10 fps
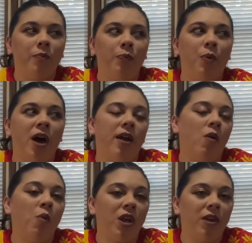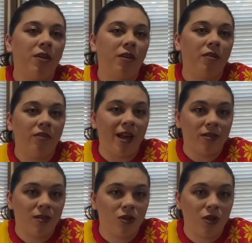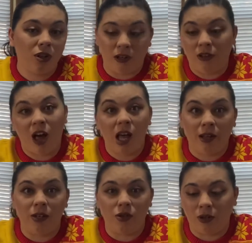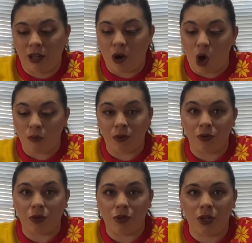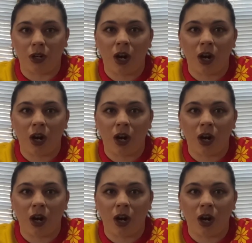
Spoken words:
but with less sugar, a lot less sugar, like almost no sugar,